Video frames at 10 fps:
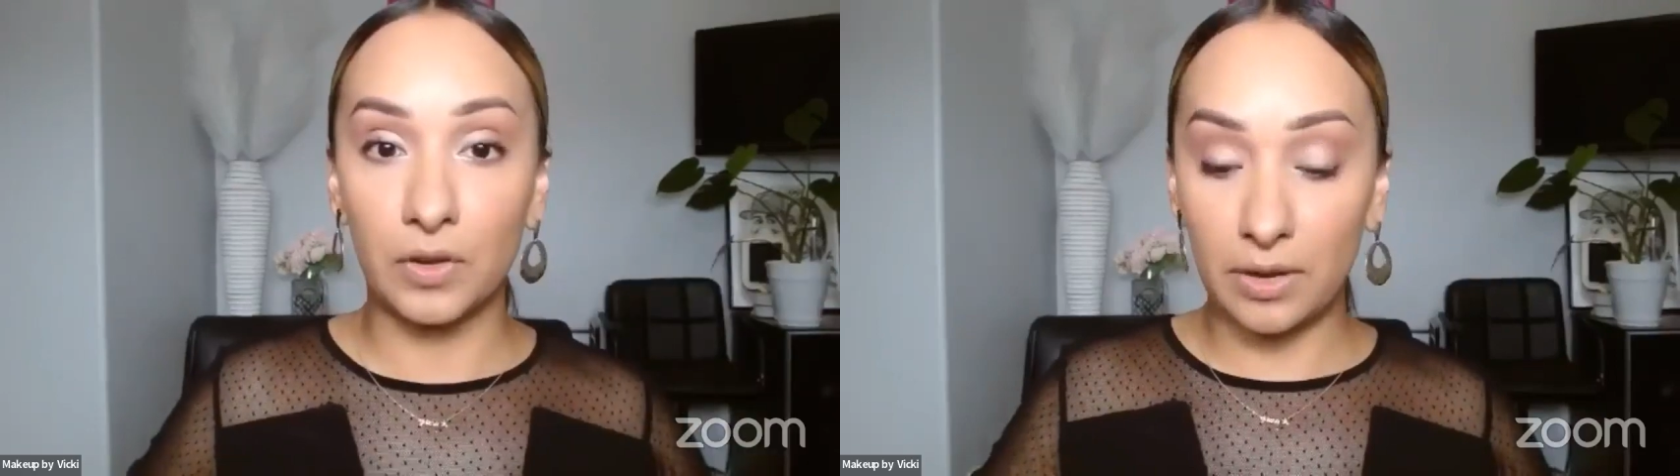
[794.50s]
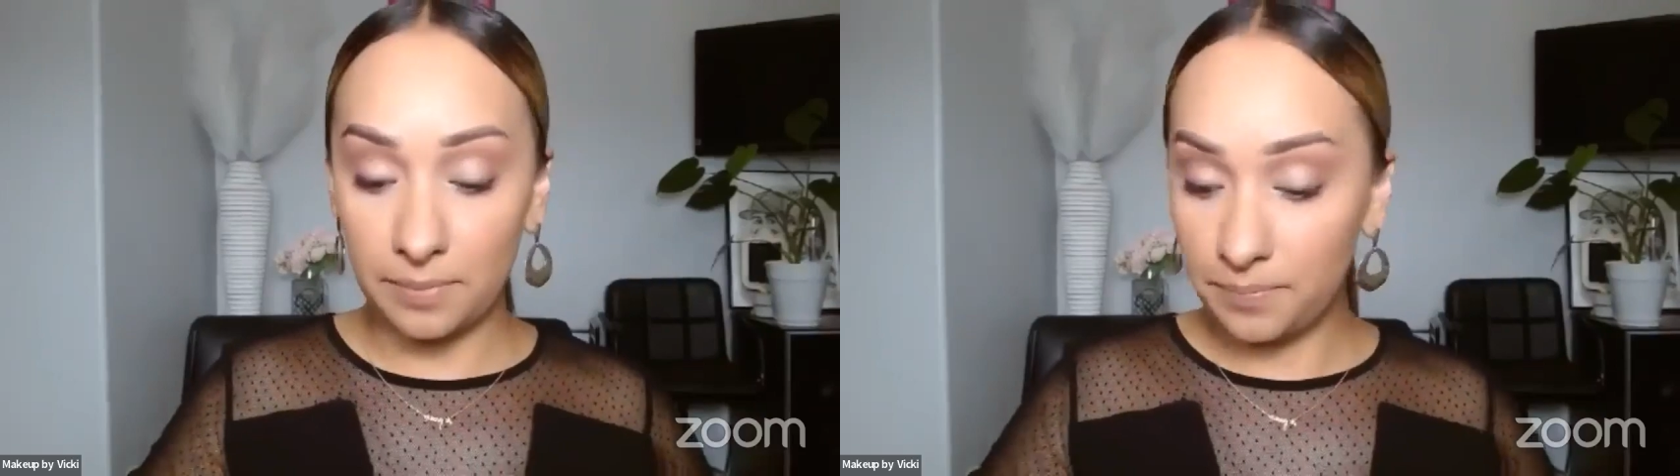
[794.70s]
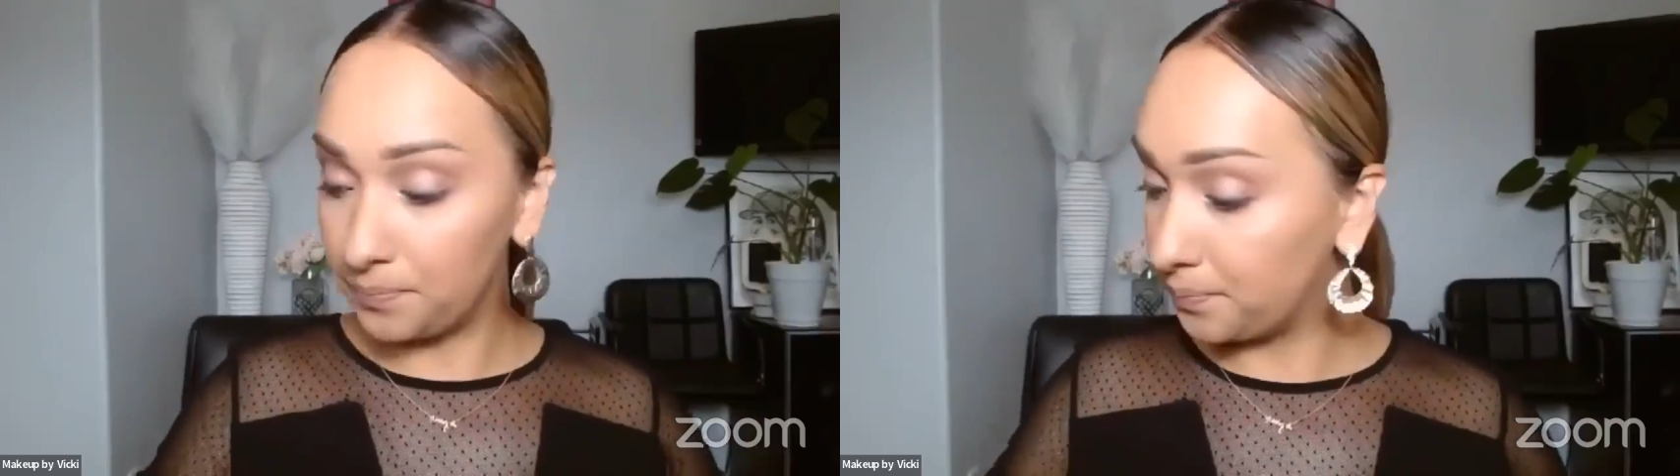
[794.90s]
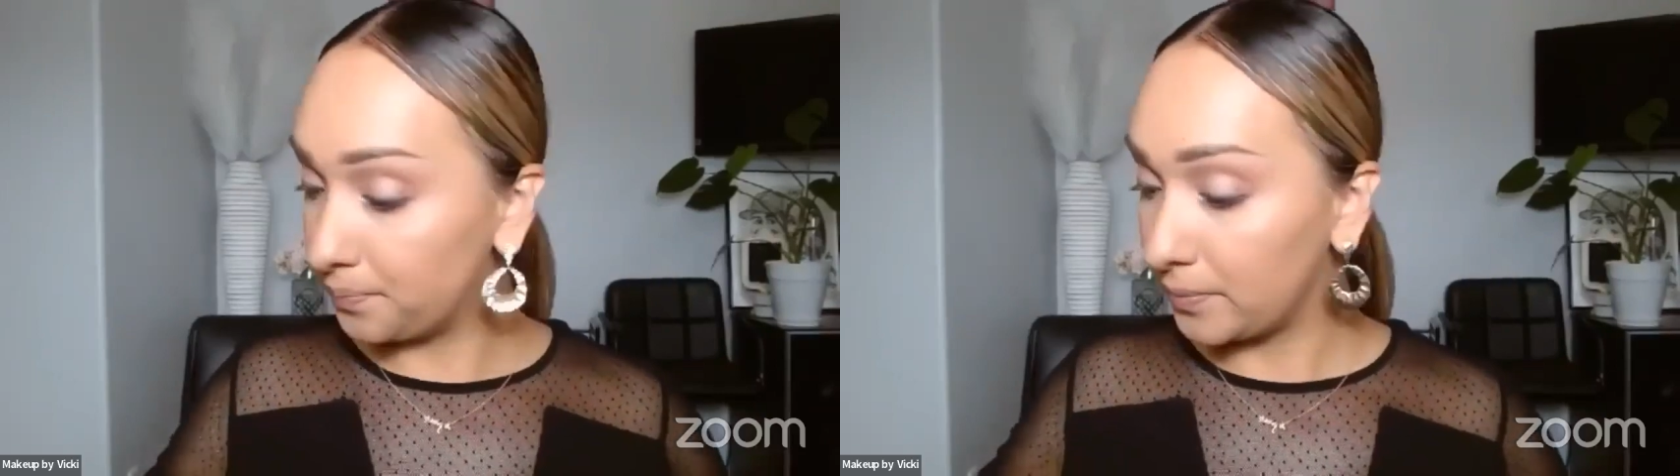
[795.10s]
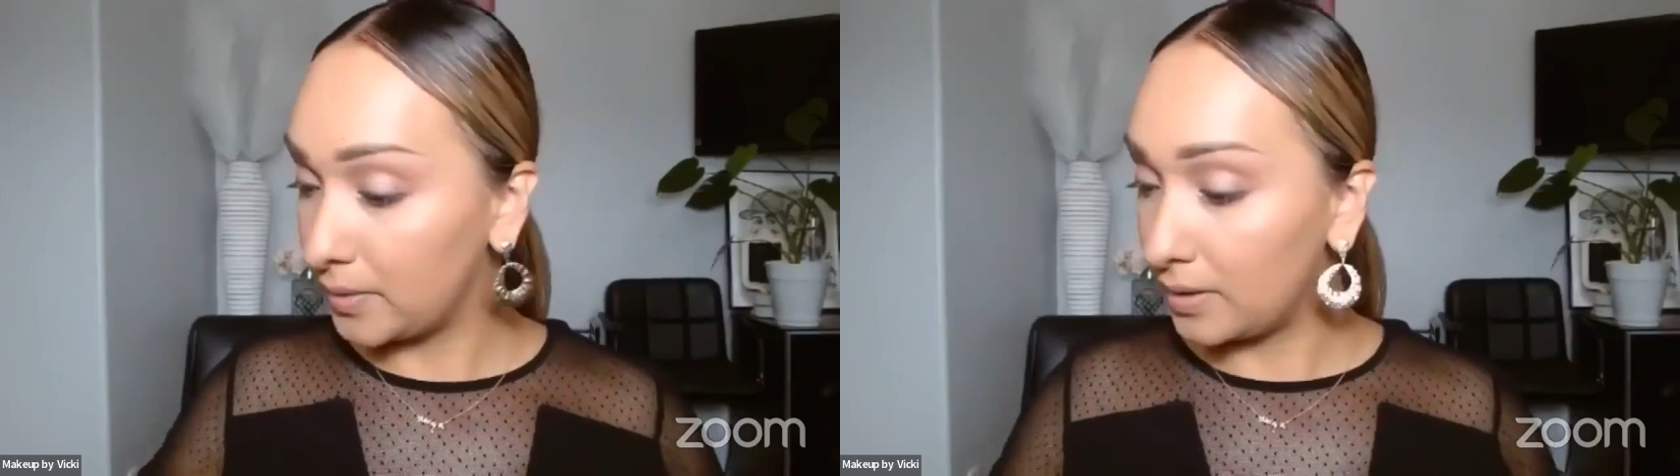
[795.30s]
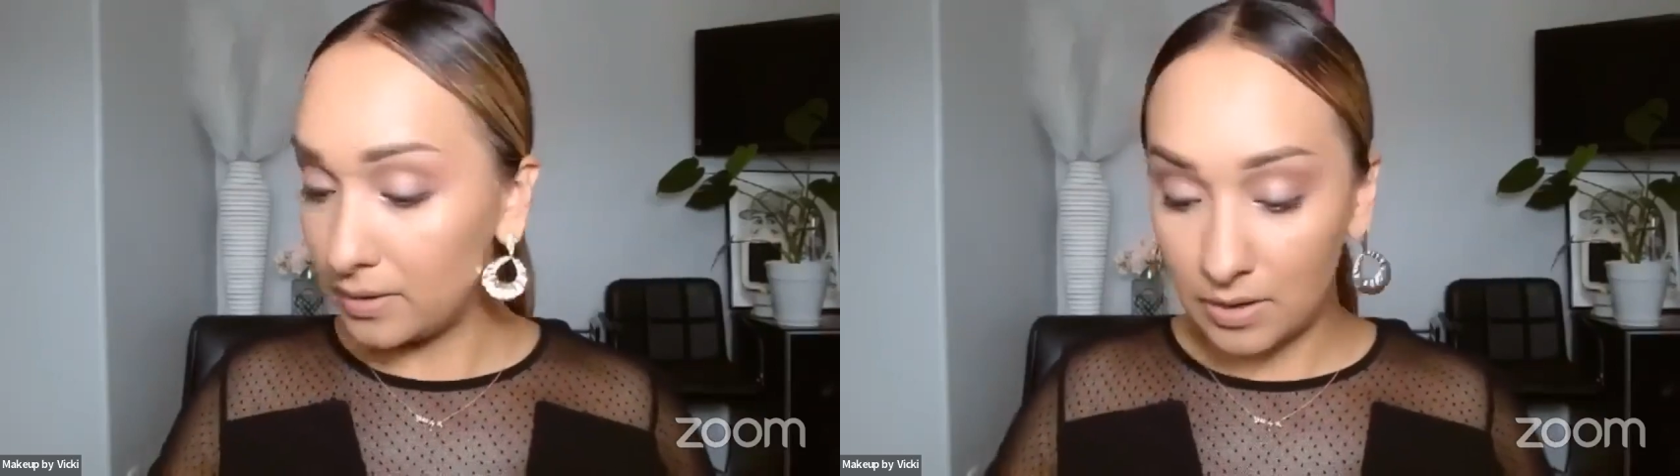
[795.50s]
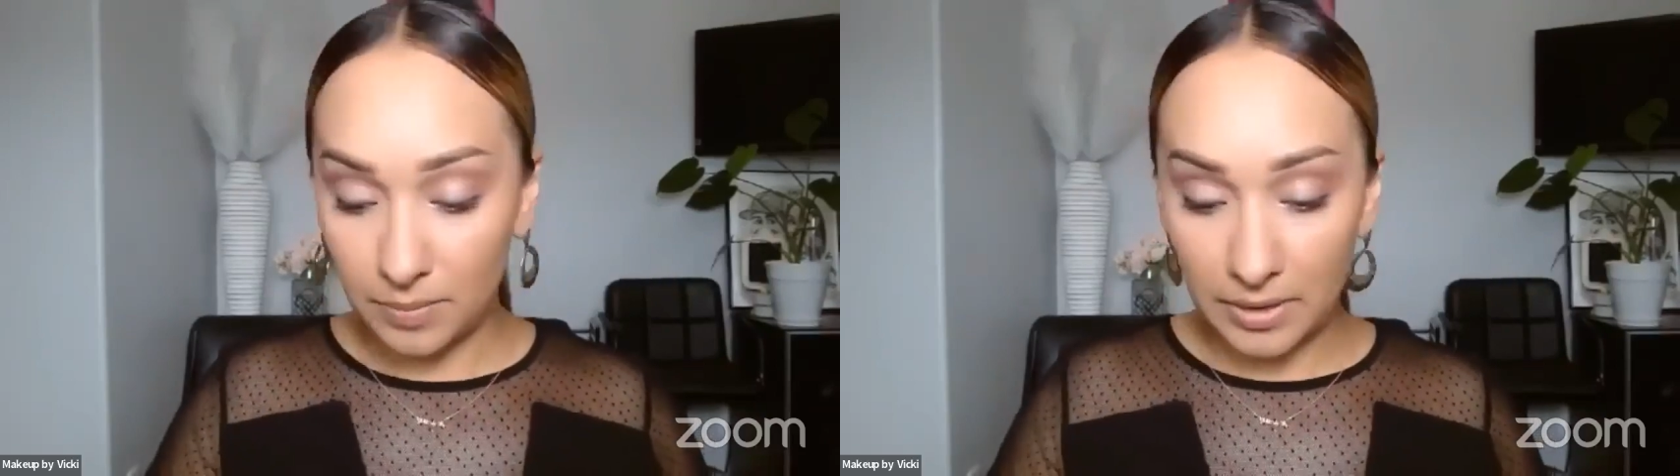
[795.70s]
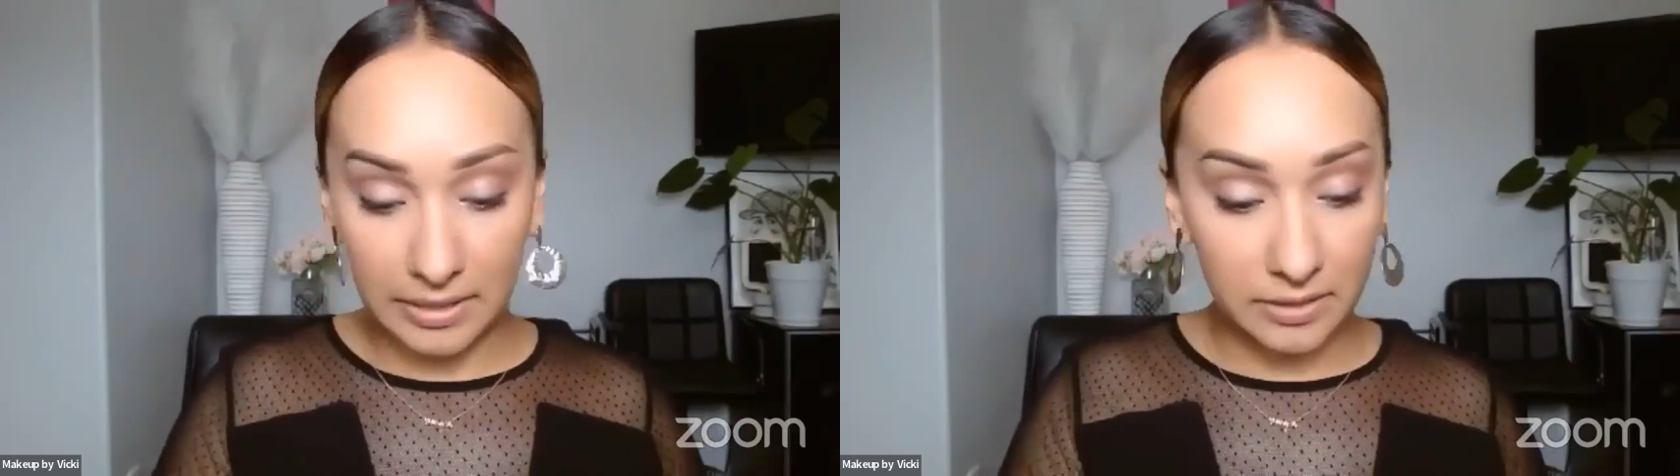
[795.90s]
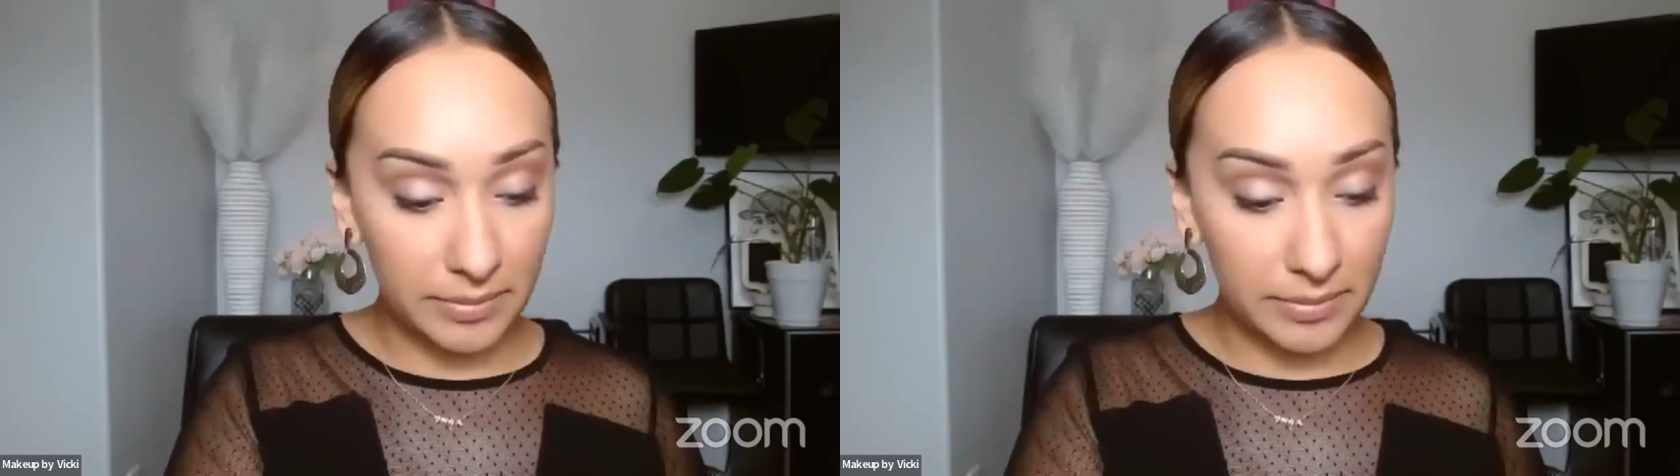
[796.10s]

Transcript: Okay, I'm gonna apply some